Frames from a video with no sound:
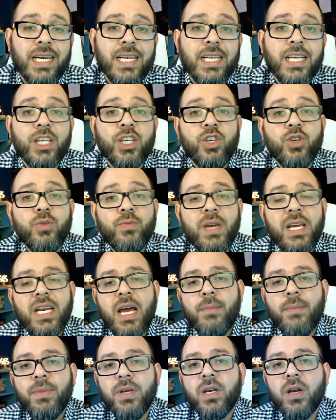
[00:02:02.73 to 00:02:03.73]
you may
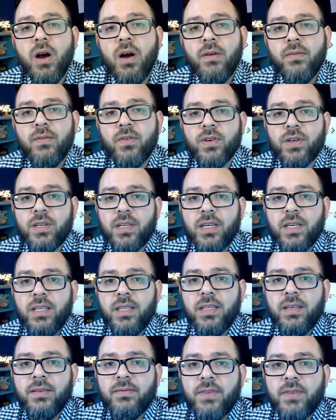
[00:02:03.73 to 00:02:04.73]
not be covered in the
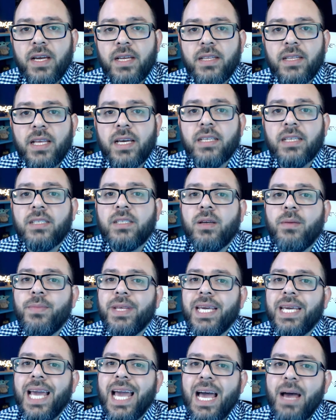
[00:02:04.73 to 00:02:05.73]
event that something
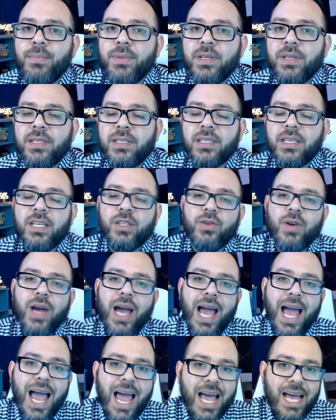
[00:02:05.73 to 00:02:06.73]
happens and you
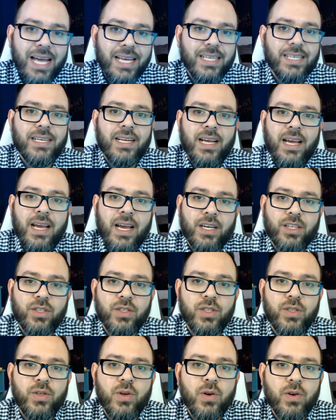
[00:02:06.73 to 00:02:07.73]
hadn't actually
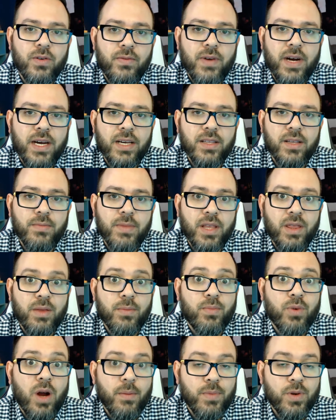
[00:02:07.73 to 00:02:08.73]
notified them that the
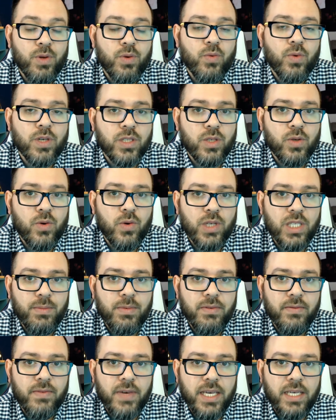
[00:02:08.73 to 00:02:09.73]
property was going to be
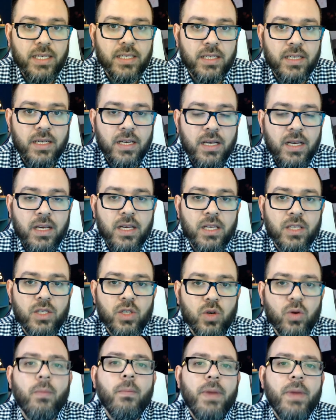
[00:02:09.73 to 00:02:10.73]
vacant.
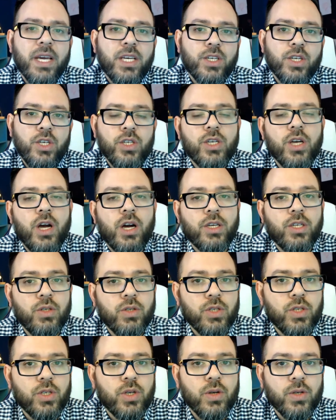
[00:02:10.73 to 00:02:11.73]
So make sure you talk to your
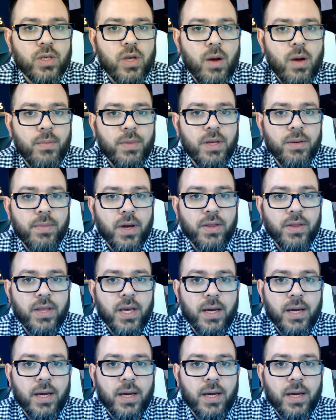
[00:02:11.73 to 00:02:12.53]
insurance company about that.